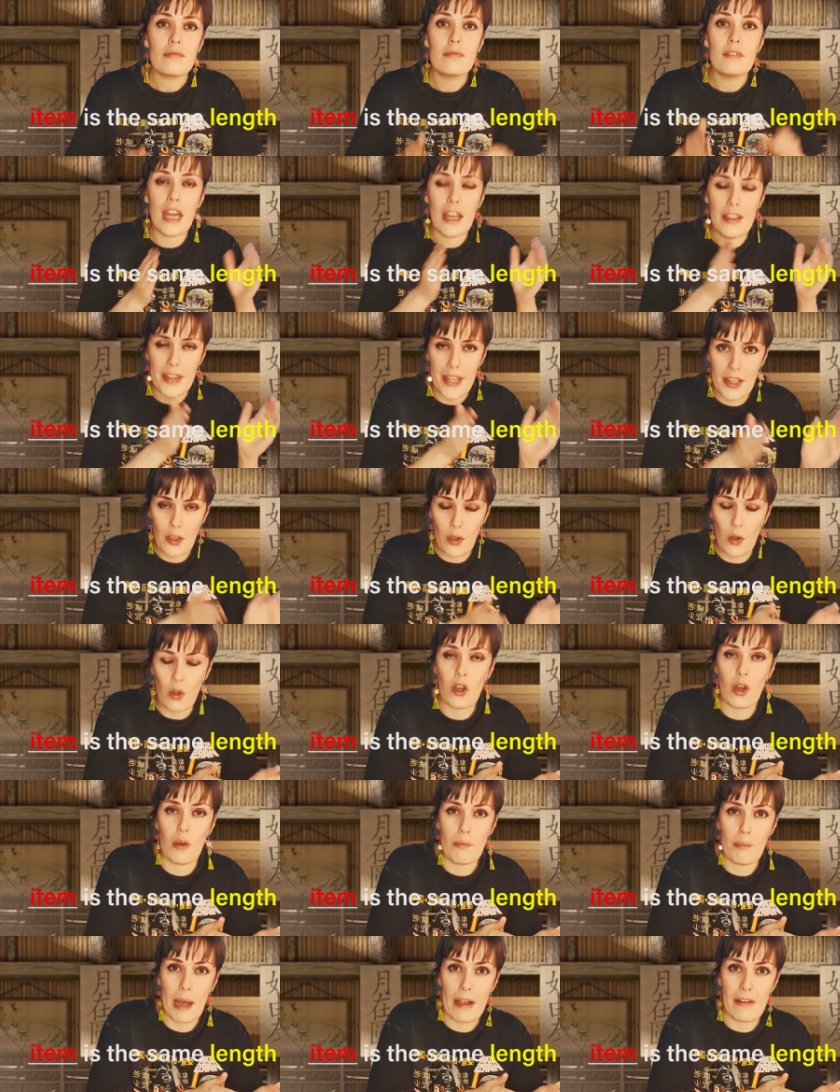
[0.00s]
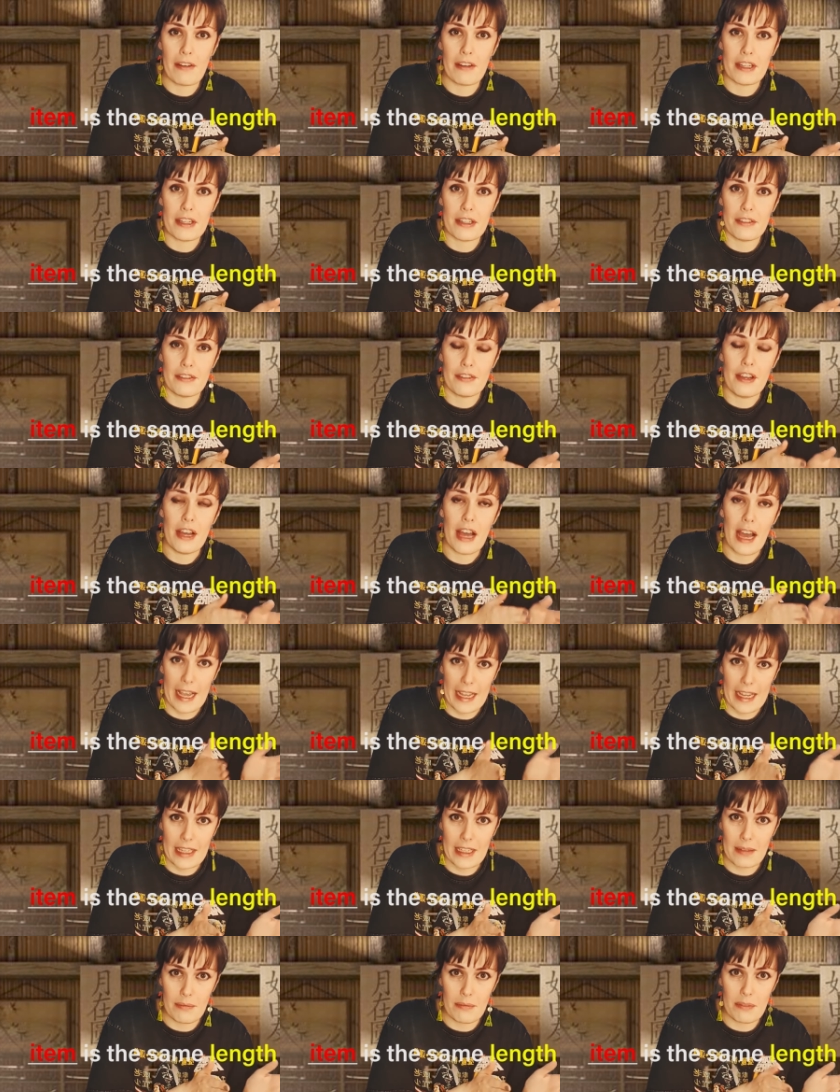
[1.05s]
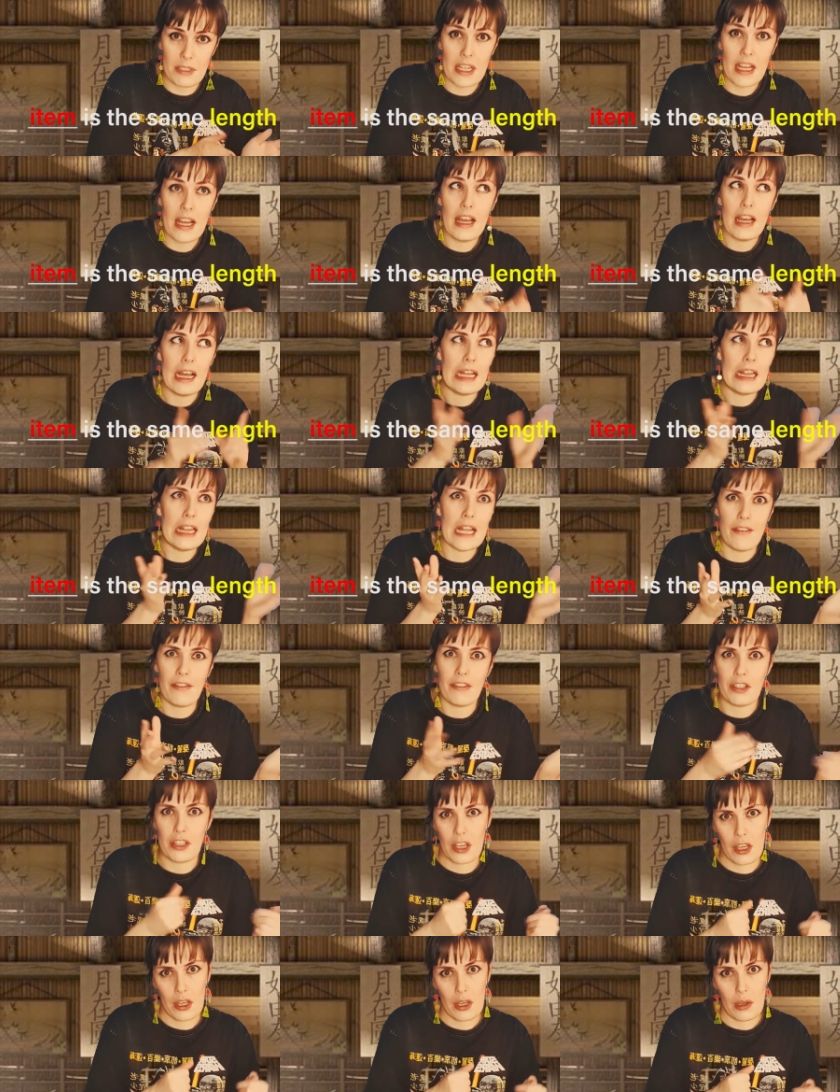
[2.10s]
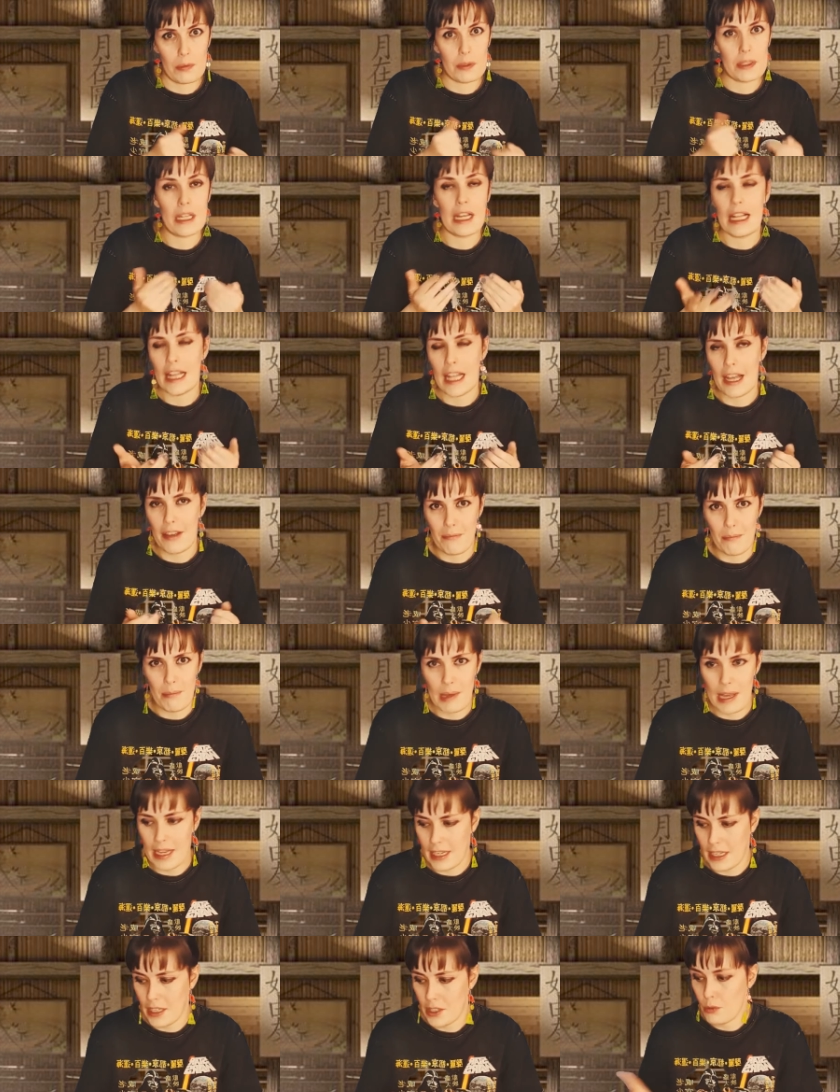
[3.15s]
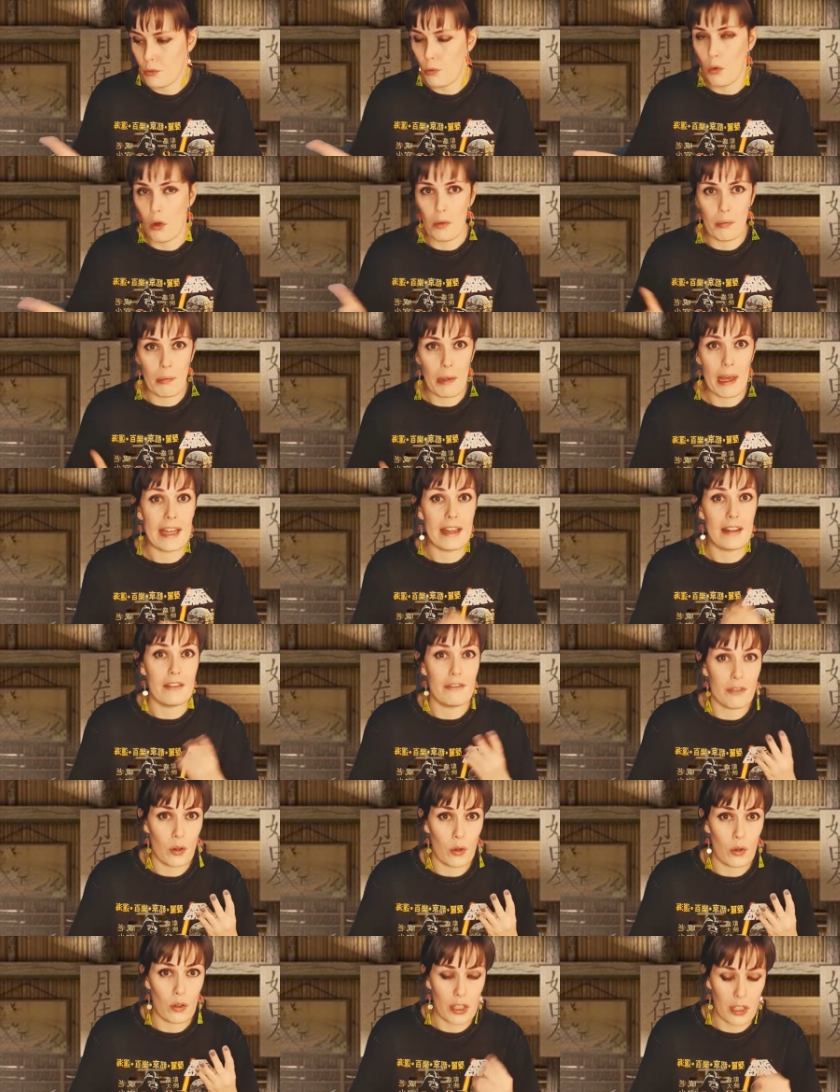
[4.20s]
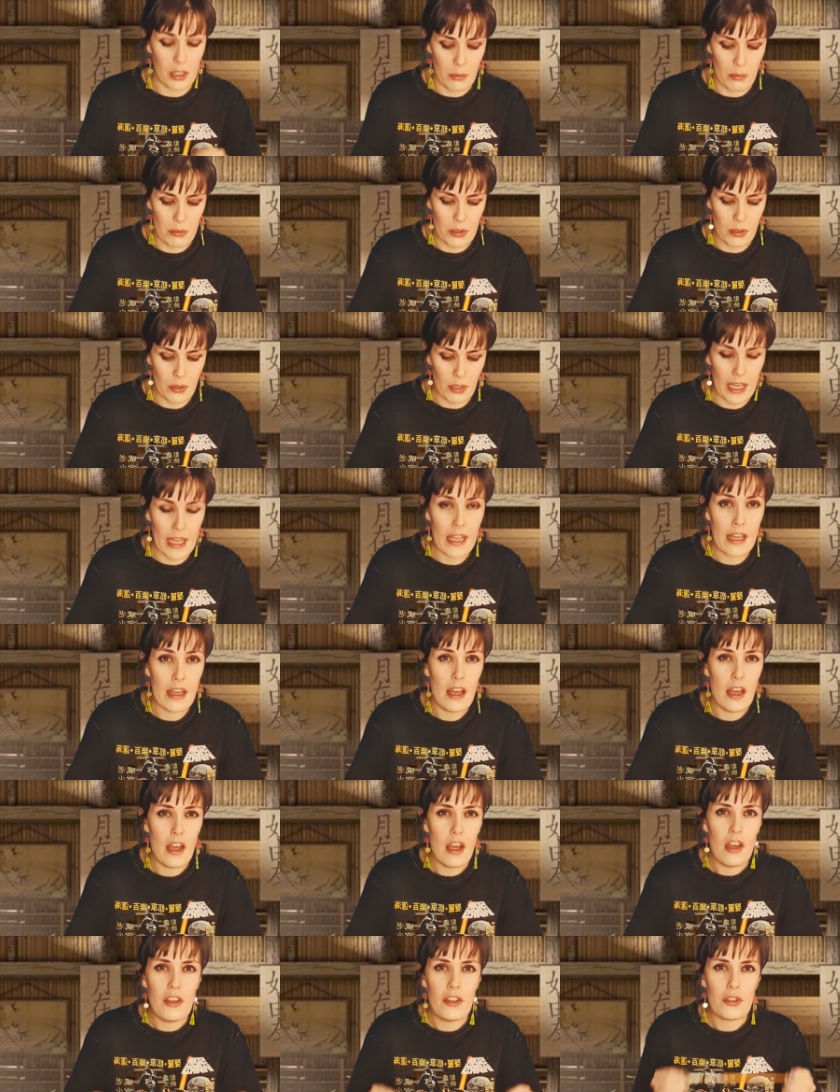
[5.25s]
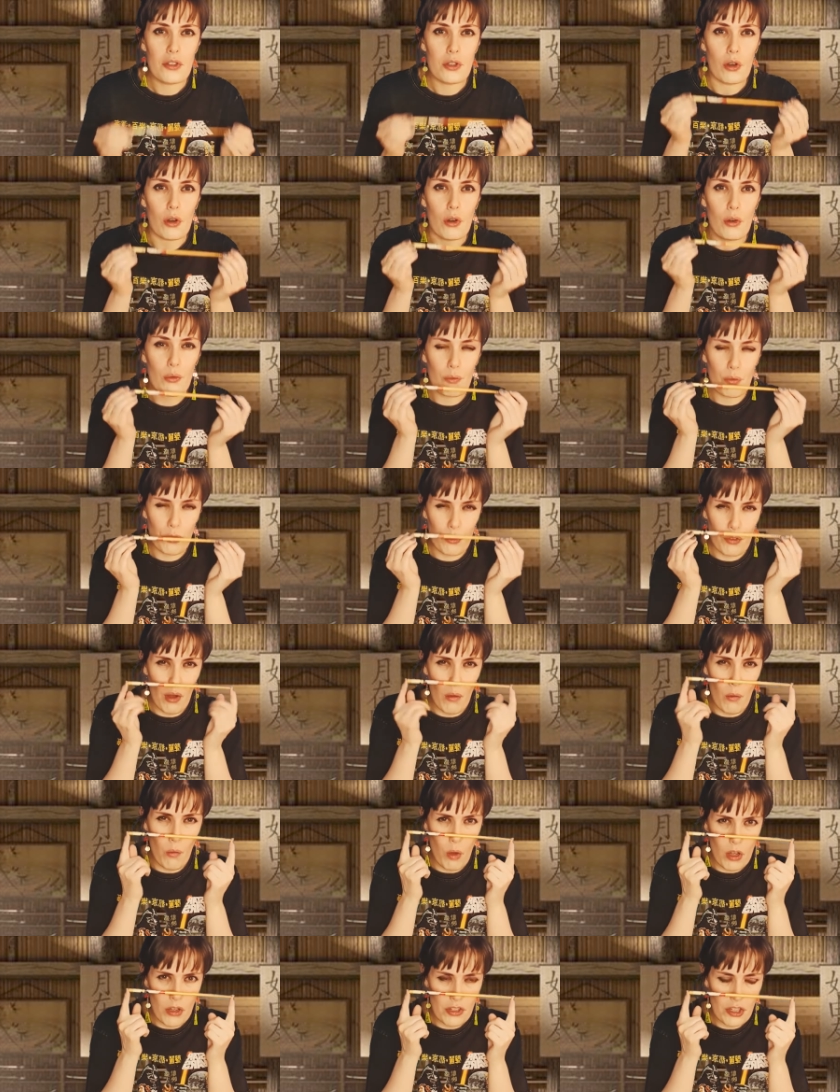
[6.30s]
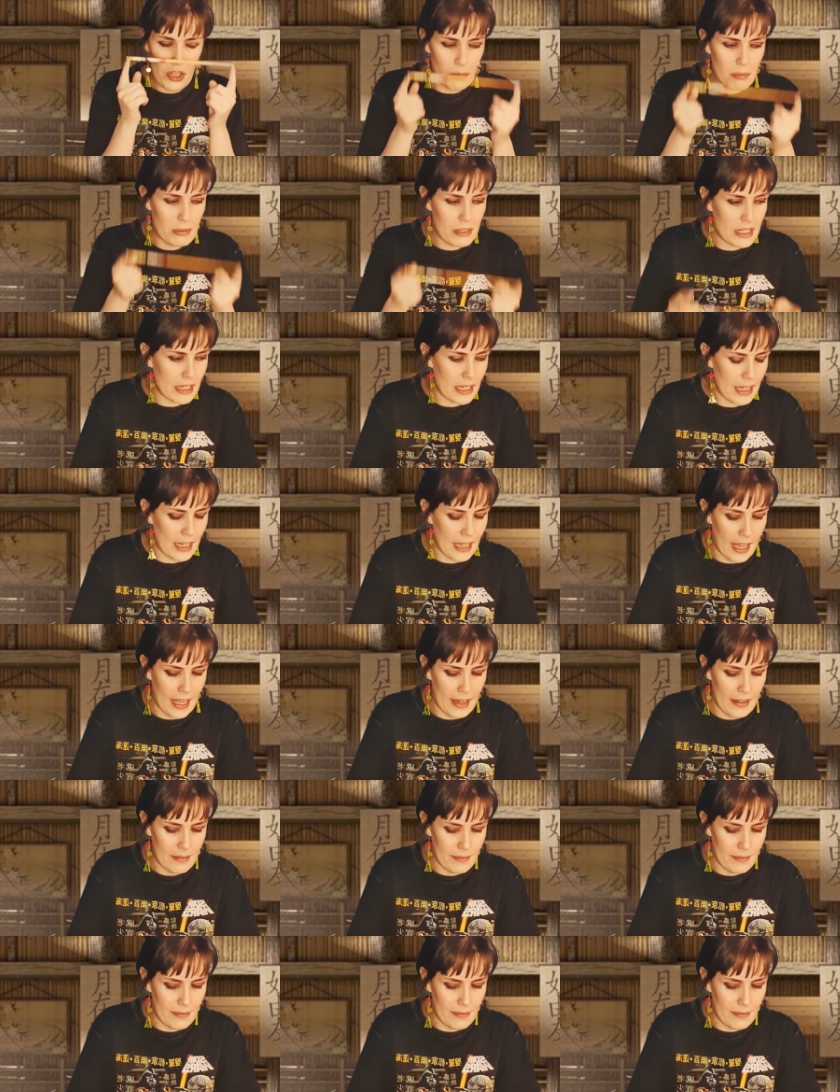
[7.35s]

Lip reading: and then your comparative items, 11 cubes, 11 pennies, 1 pen and 4 cubes. Okay, so we've got 1 chopstick again.